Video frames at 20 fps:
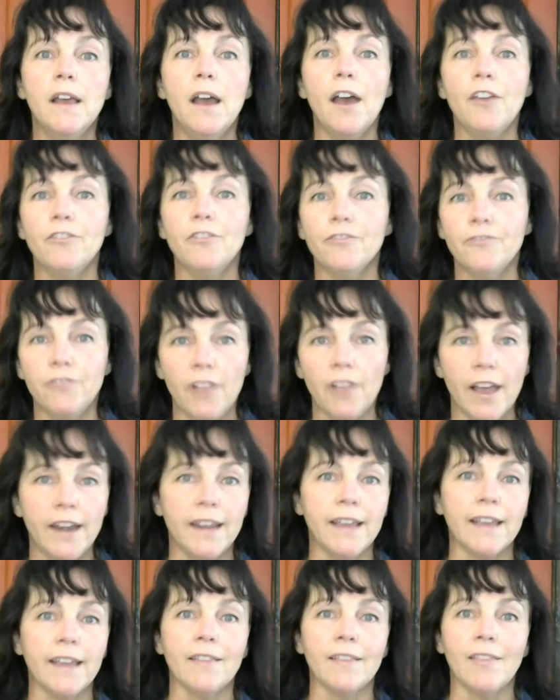other
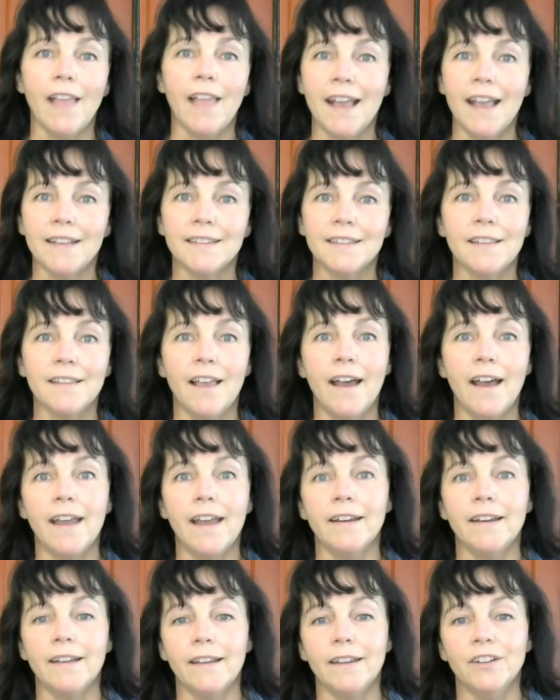flooding and
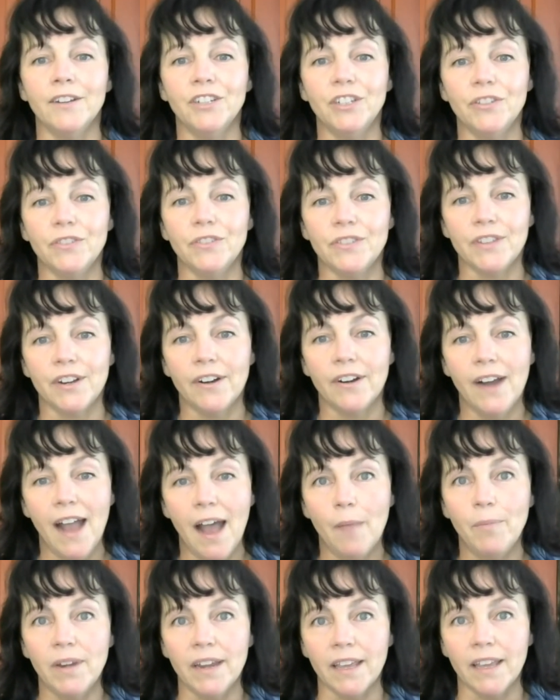landslide issues that are
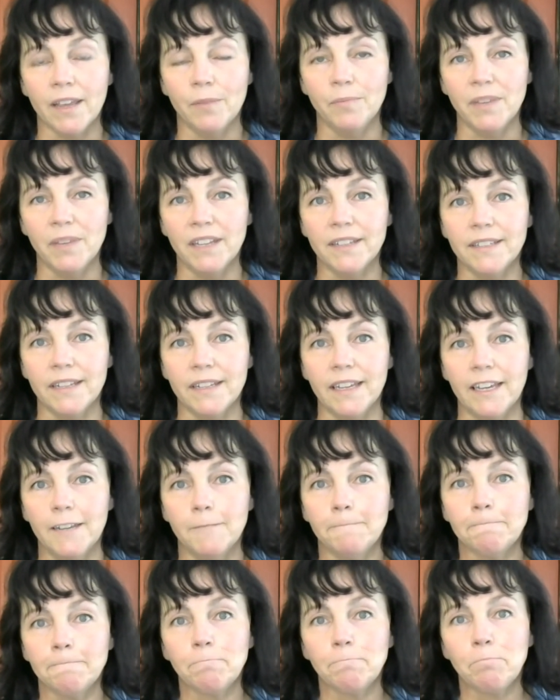happening in BC.
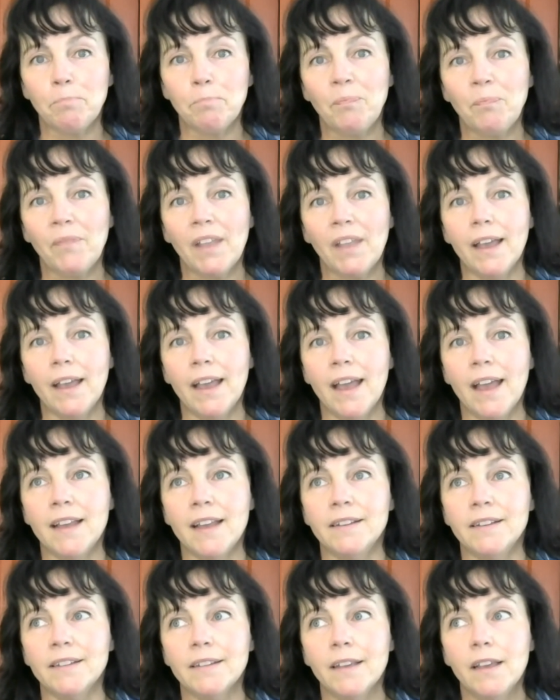
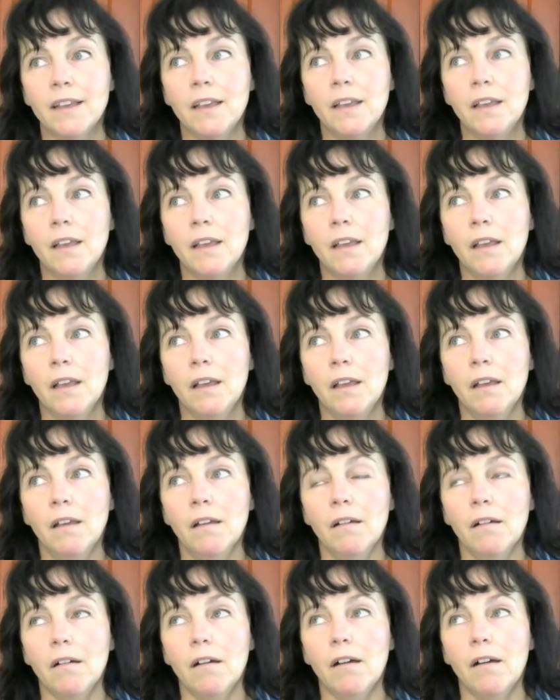And
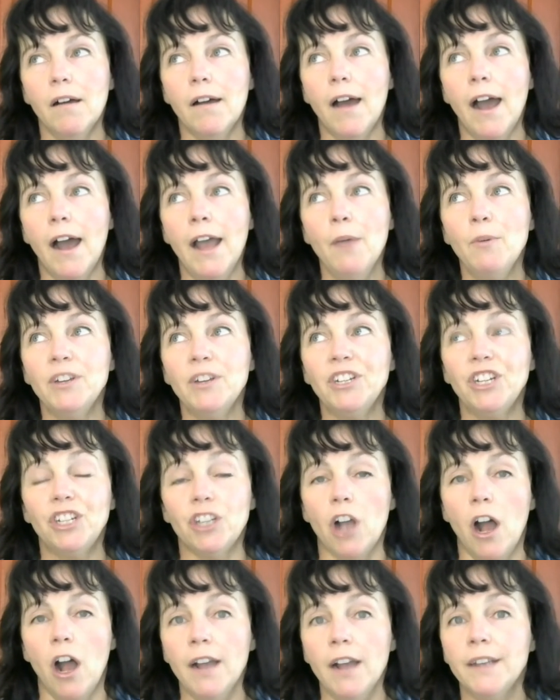I was
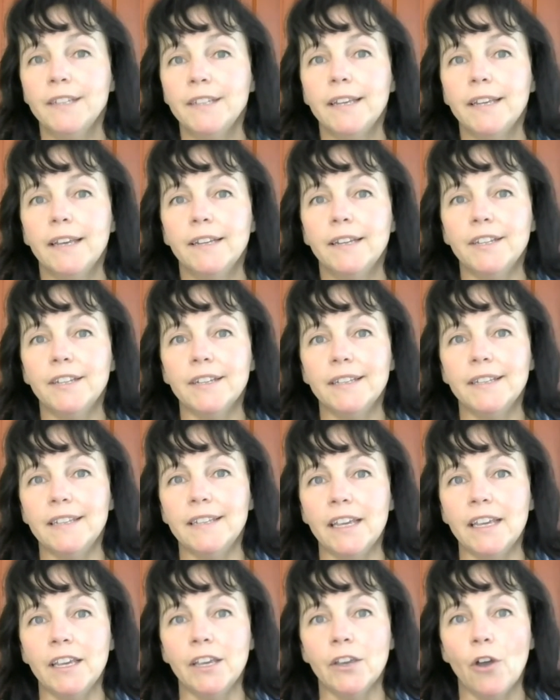shocked to
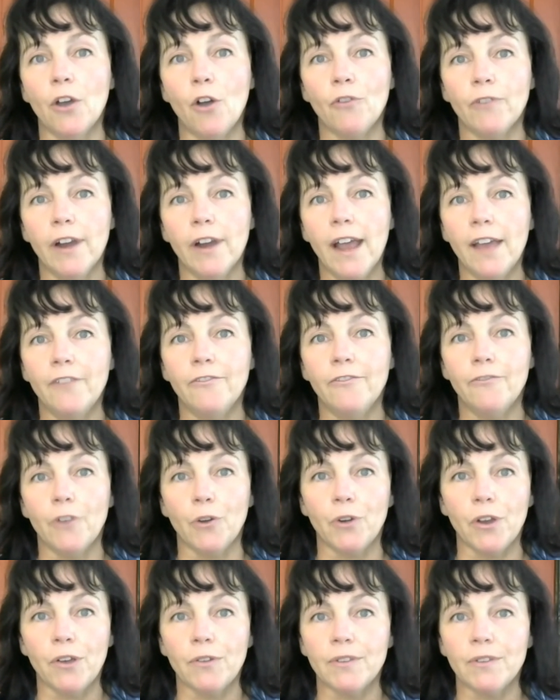see overhead
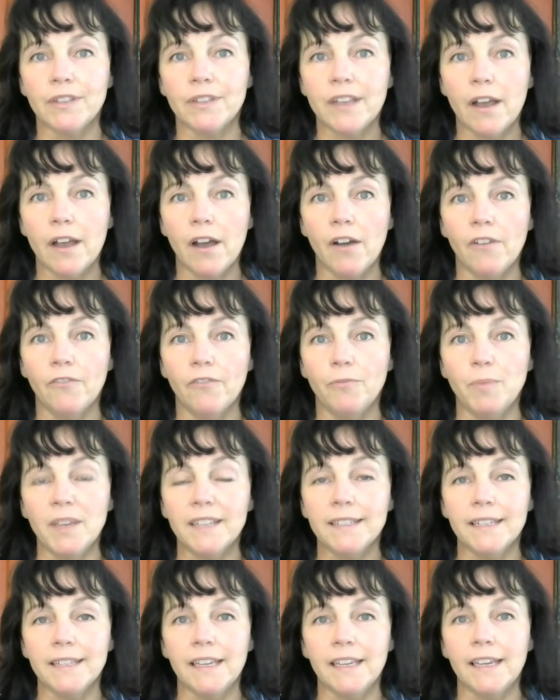photos of
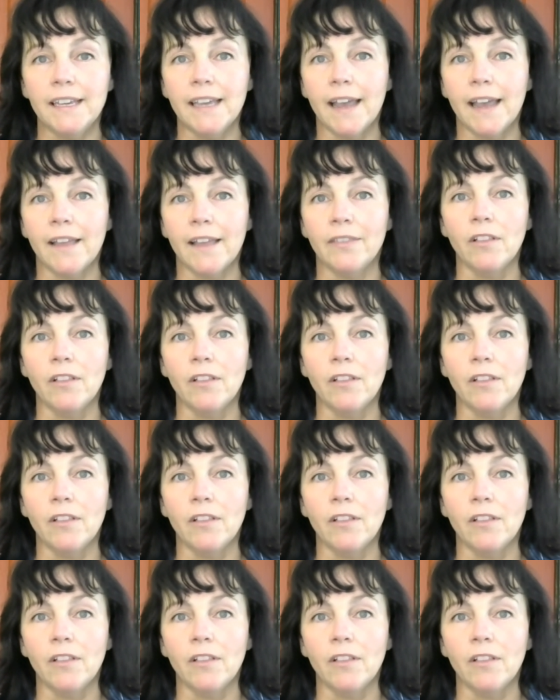BC and the